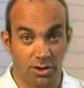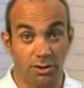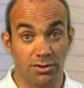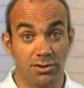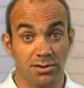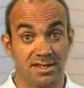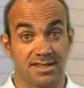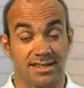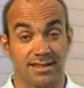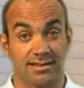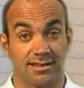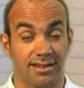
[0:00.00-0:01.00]
the good news
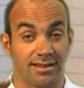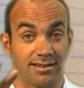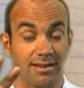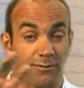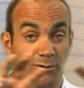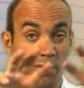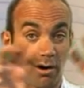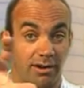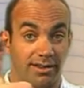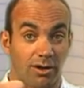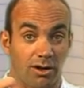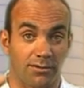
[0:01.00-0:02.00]
is if you
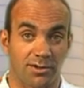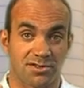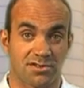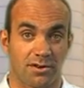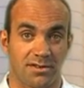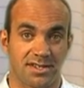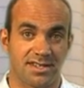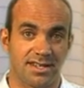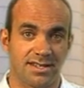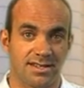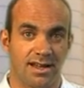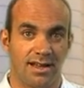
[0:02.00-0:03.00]
are in all those
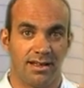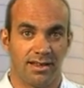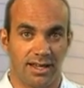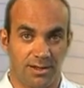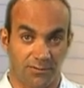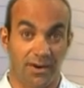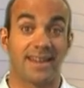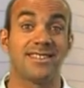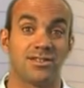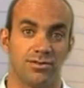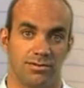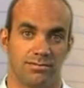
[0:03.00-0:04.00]
services, it
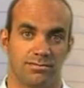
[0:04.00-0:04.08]
finds you.